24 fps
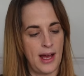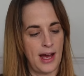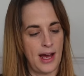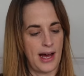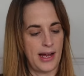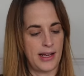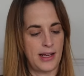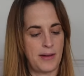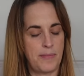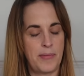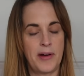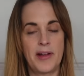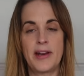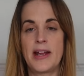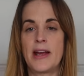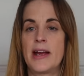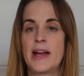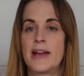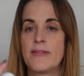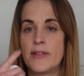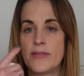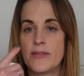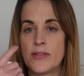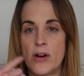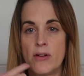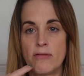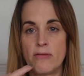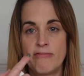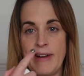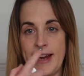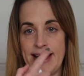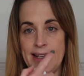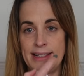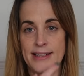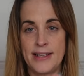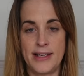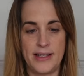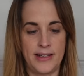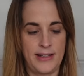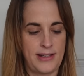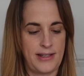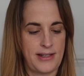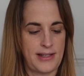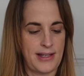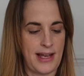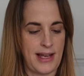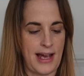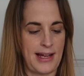And you put it if you've got
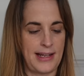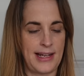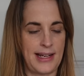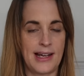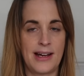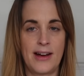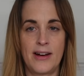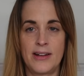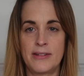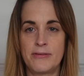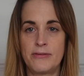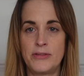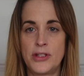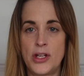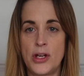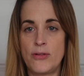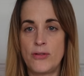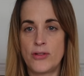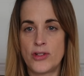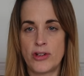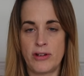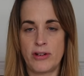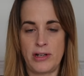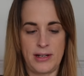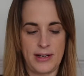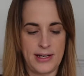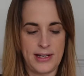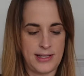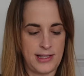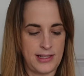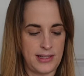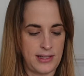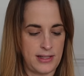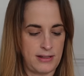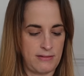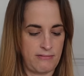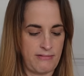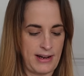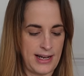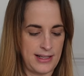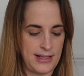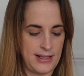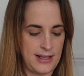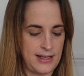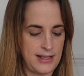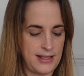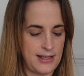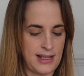redness, and it kind of neutralises the
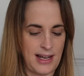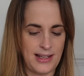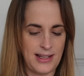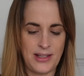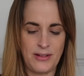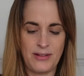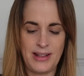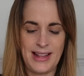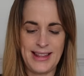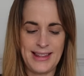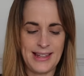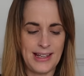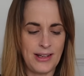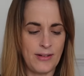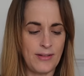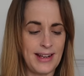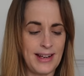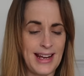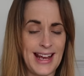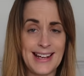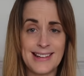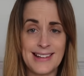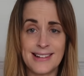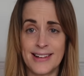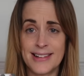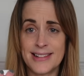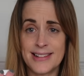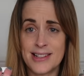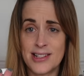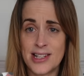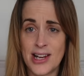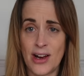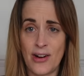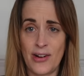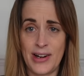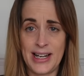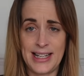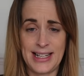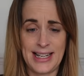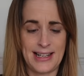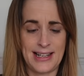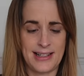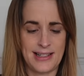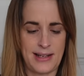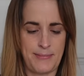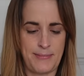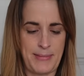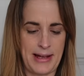redness, and you need like the
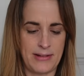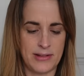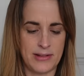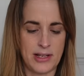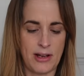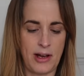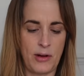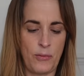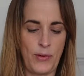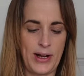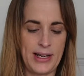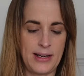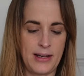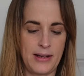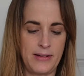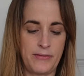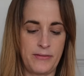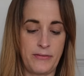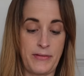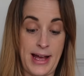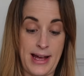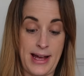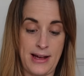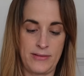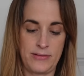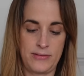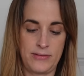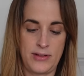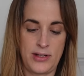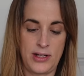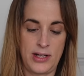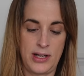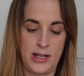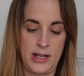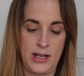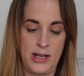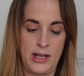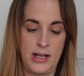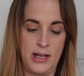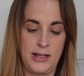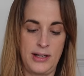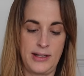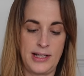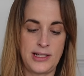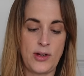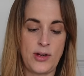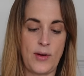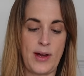tiniest amount. So I went and found,
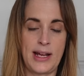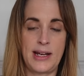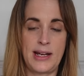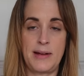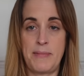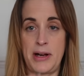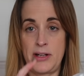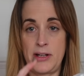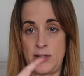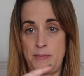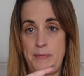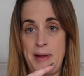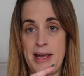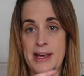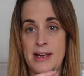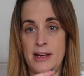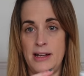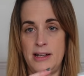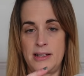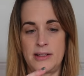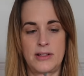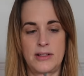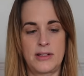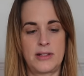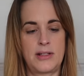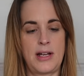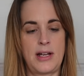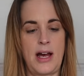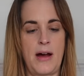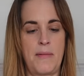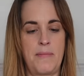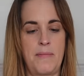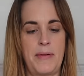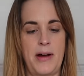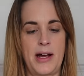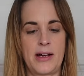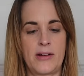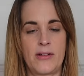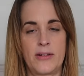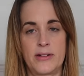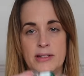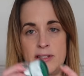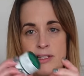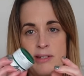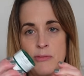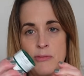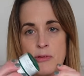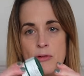they do it in a much bigger tub, but I got the
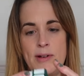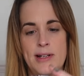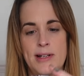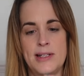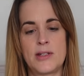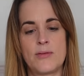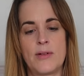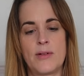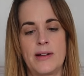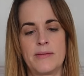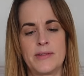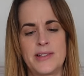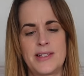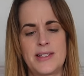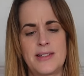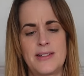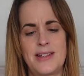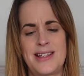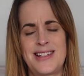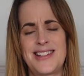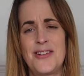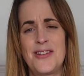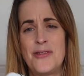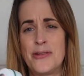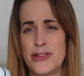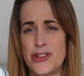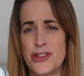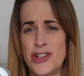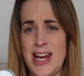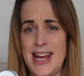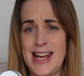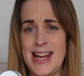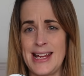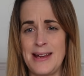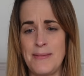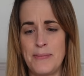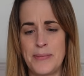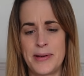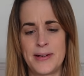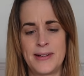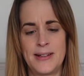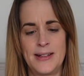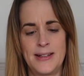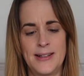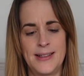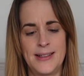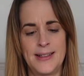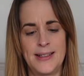smallest one. It's not cheap,
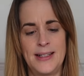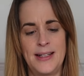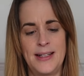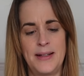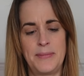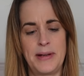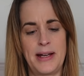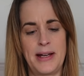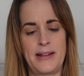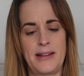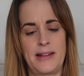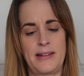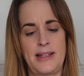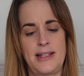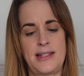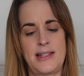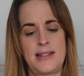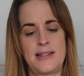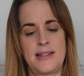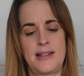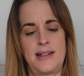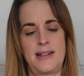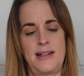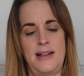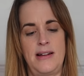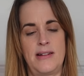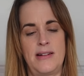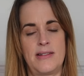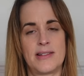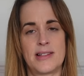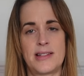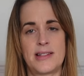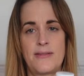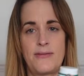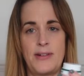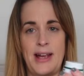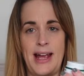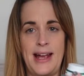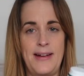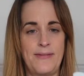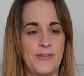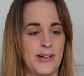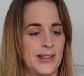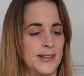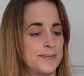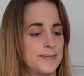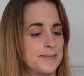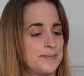but this is going to last
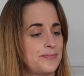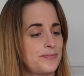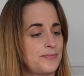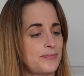forever.